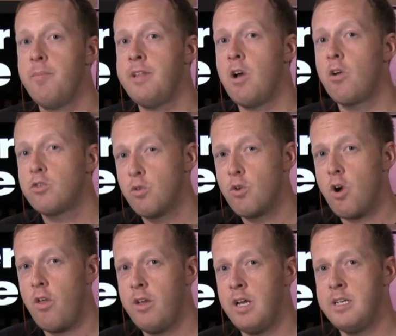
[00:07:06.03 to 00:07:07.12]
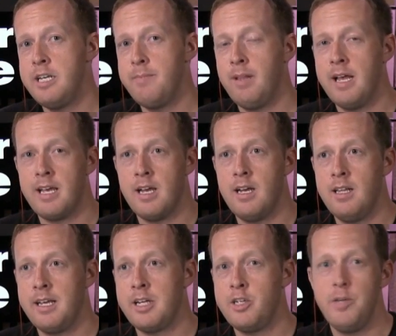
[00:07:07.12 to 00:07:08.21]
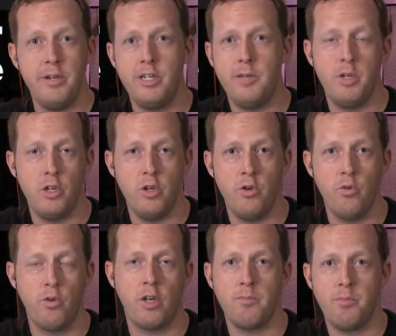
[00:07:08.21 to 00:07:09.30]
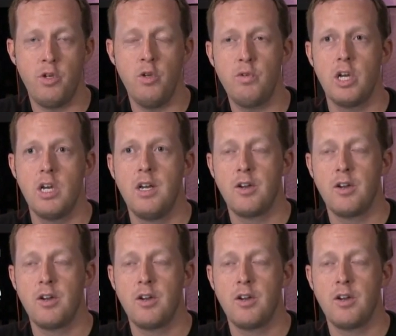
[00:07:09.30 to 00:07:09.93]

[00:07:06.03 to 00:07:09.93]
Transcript: They also call it a deep like a like a G P G P U compute